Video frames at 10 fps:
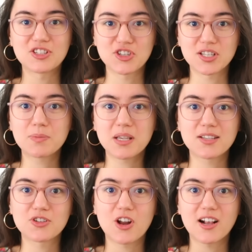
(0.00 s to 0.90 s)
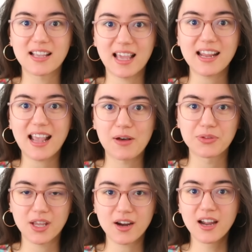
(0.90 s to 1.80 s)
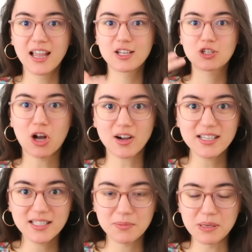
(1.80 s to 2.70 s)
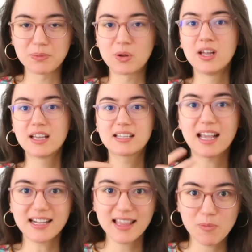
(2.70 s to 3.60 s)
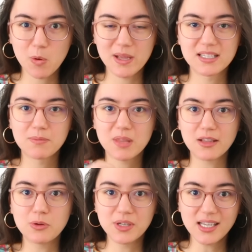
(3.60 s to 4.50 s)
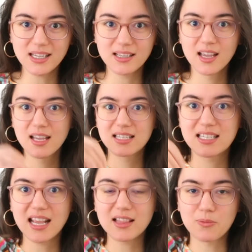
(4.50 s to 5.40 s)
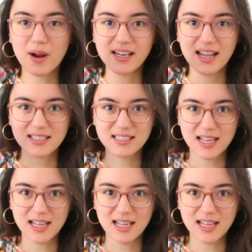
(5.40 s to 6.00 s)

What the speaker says: it's just because you're not getting out there, talking to people, getting that momentum that you need to take the right next